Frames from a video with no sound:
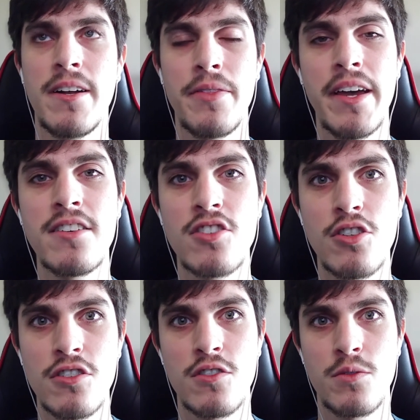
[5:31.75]
That is a
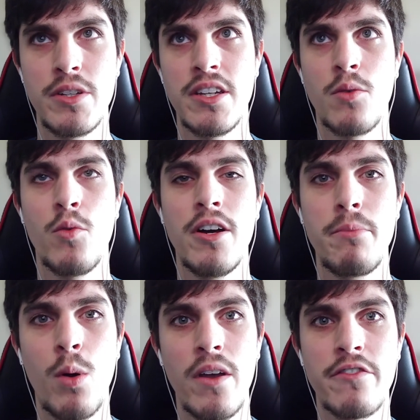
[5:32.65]
good swing,
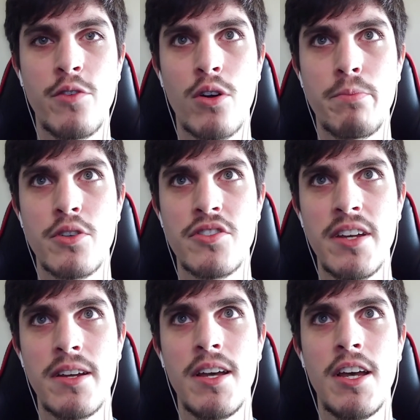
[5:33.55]

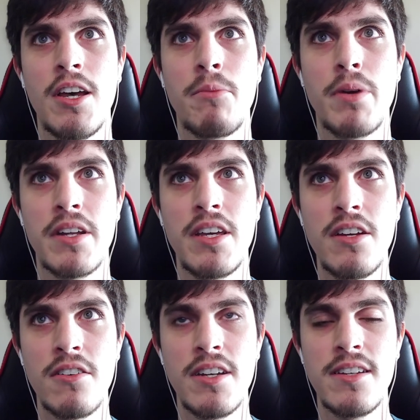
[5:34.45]
1.4%. But
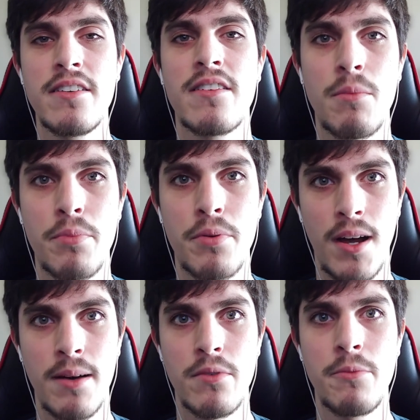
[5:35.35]
here is the
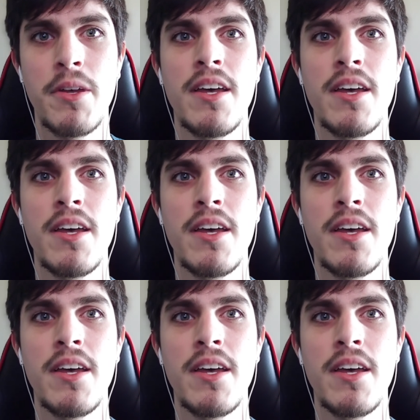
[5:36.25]
problem.